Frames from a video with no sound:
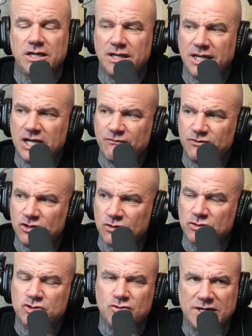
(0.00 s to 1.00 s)
if you're
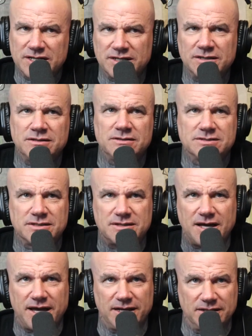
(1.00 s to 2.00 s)
drinking
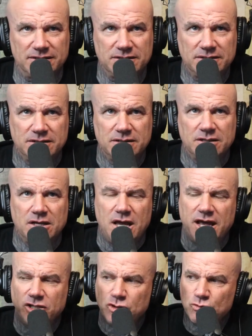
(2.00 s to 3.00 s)
tonight,
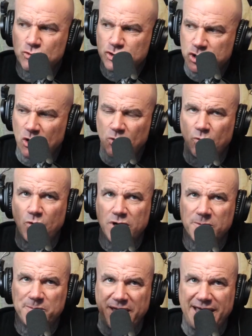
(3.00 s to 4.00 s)
and you don't want to
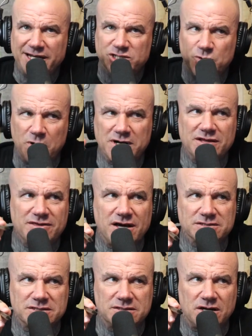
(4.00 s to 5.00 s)
pay
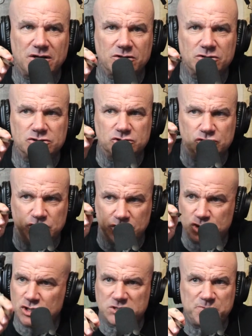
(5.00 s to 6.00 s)
$20,000 to
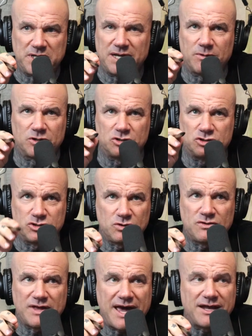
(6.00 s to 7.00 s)
just be able to do
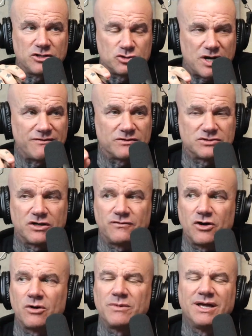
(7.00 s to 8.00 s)
that and drive yourself
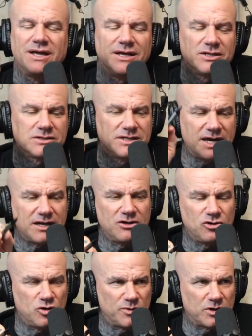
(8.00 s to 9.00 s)
home, get an
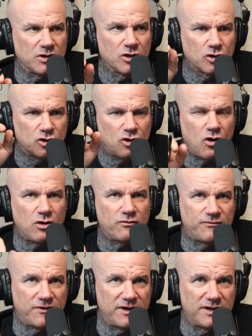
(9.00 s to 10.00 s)
Uber. Call
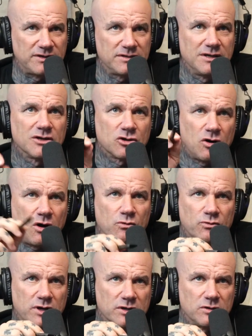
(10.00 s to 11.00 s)
friend. Call
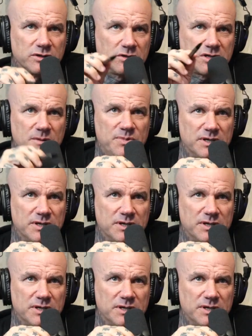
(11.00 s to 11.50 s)
Riggle. He'll come pick